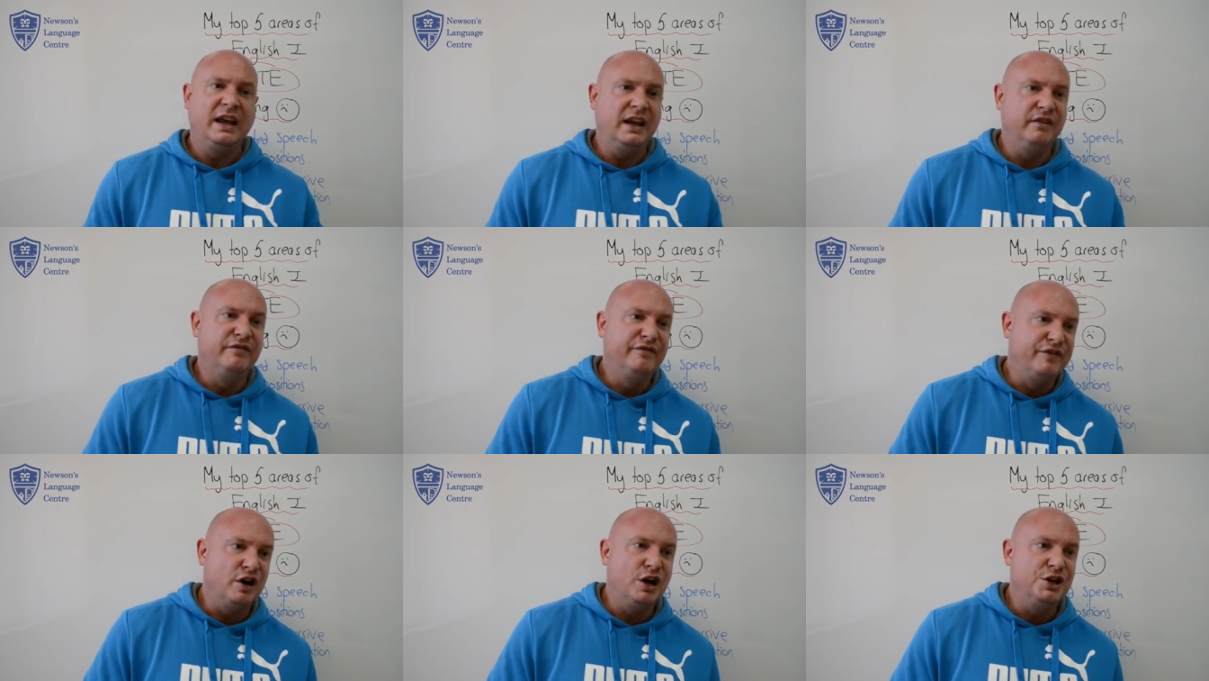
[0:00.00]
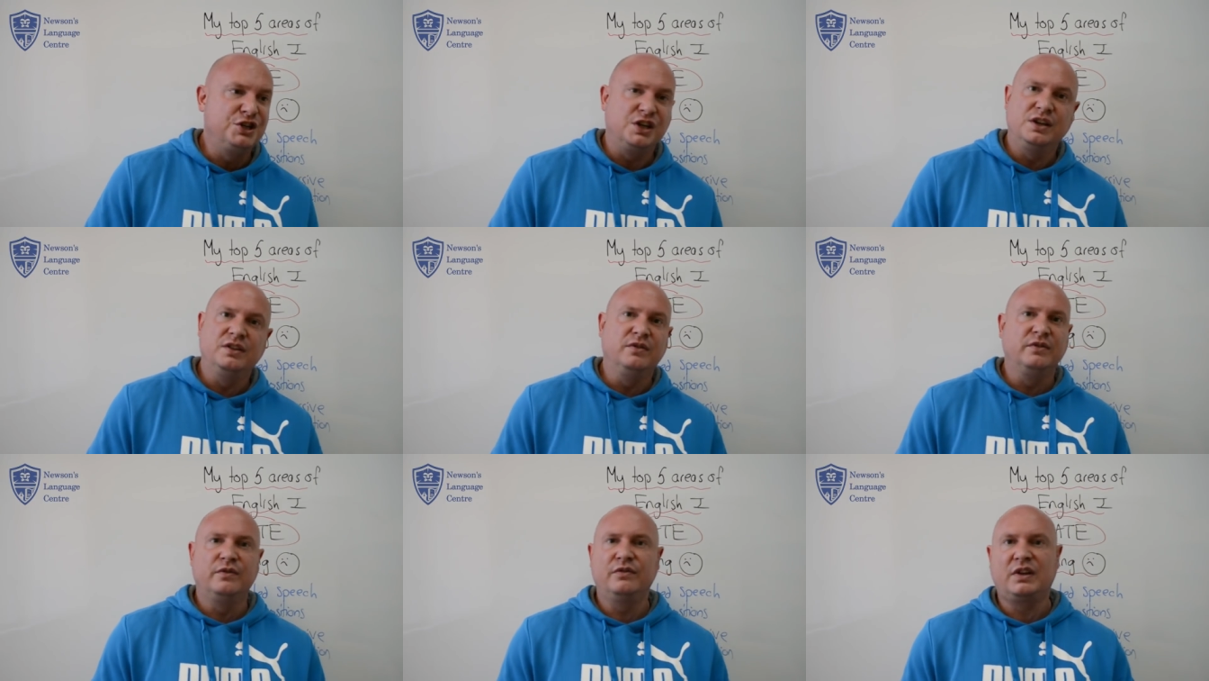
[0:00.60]

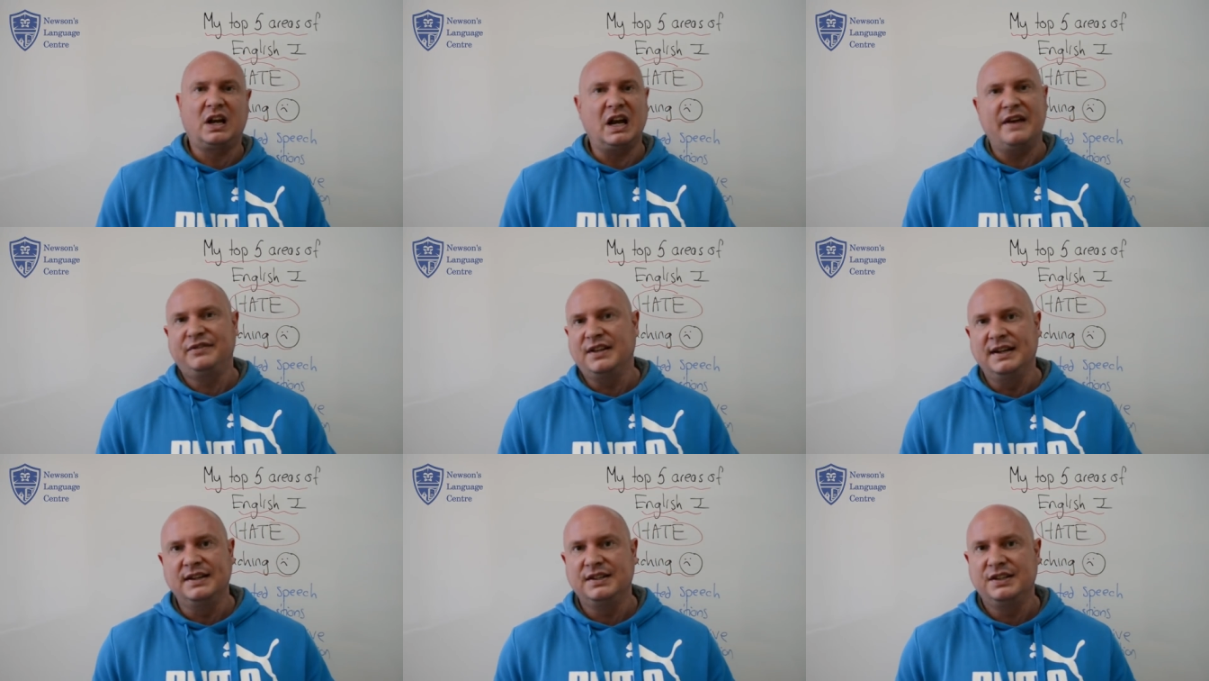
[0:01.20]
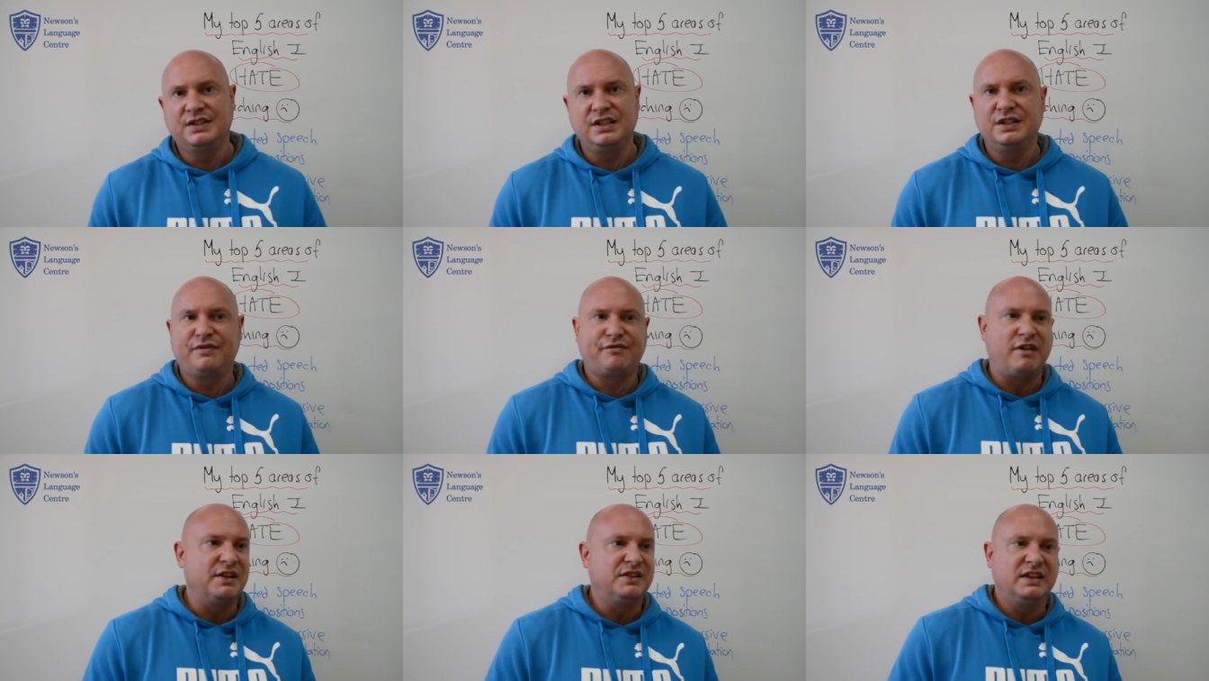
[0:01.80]
inversion, clef sentences,
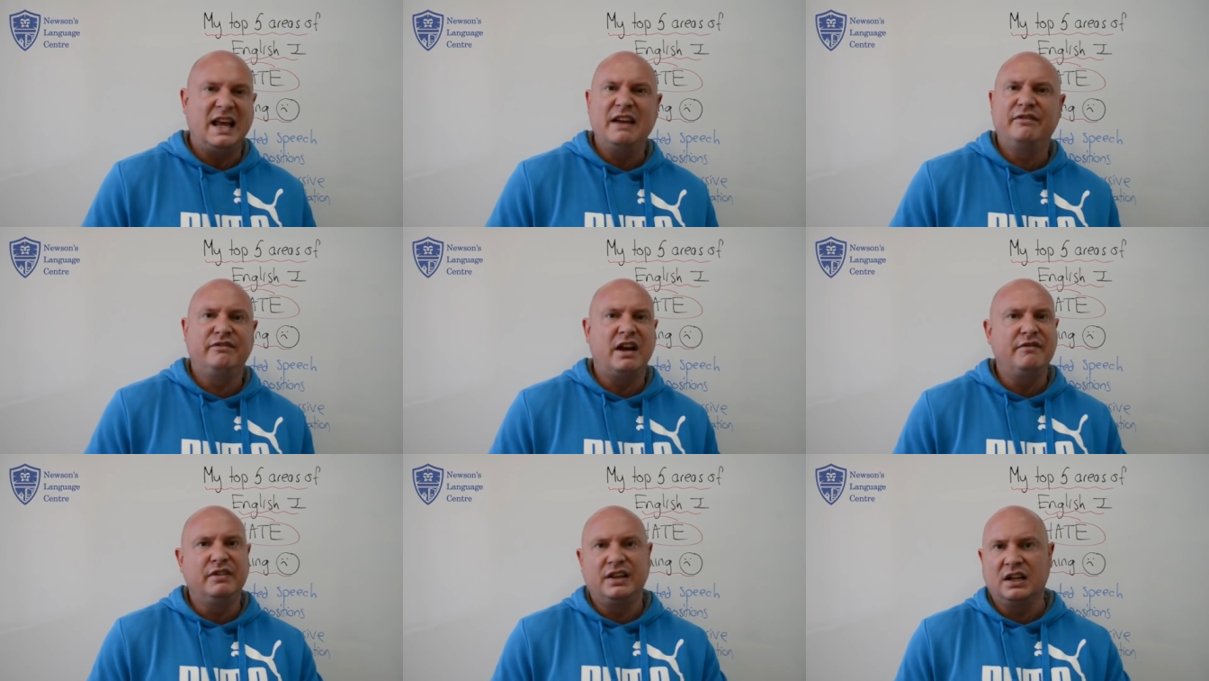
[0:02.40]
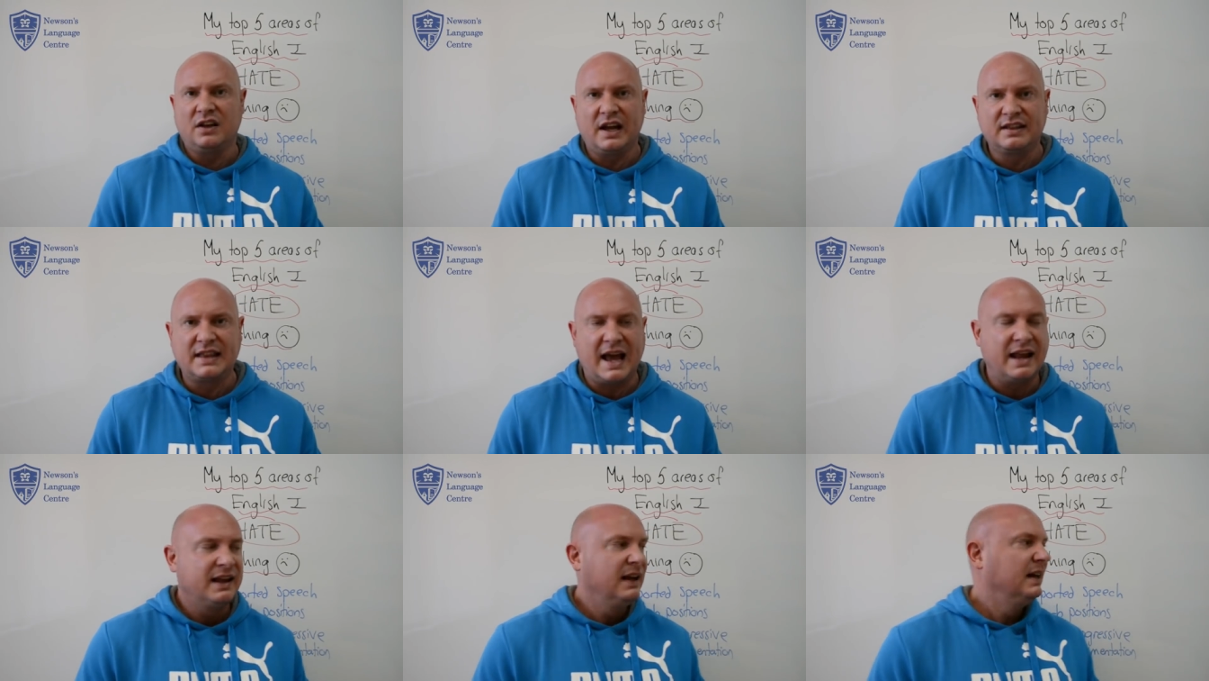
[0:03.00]
front end, everything like
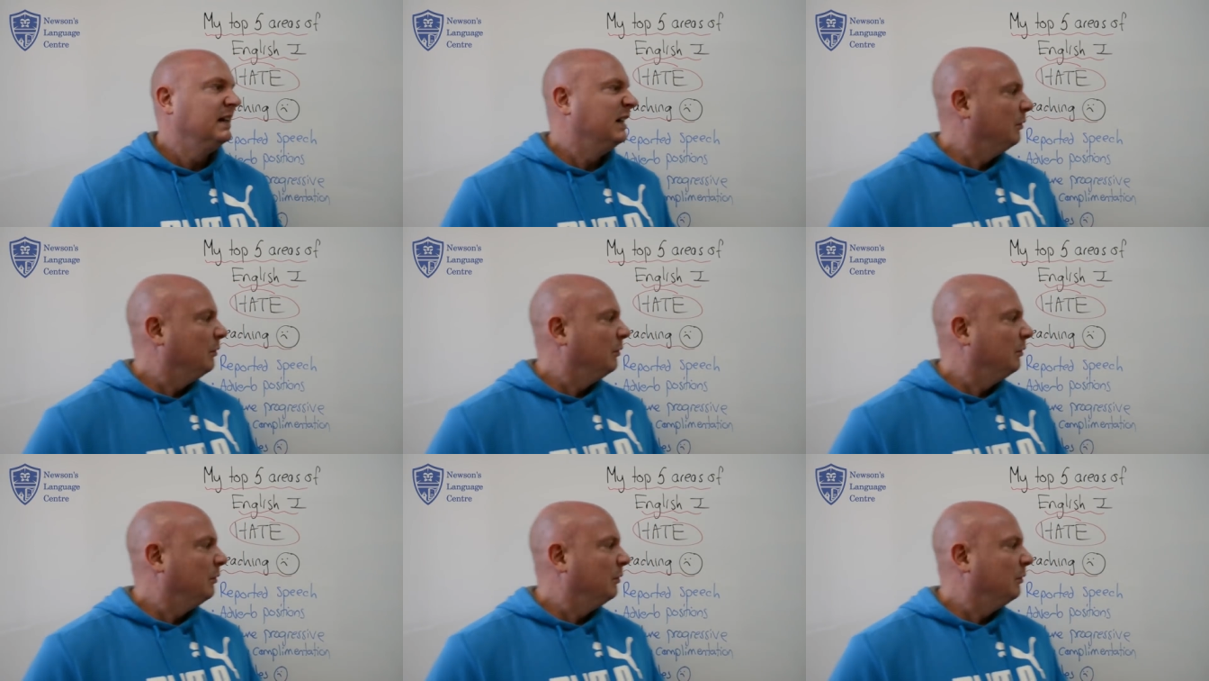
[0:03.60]
that.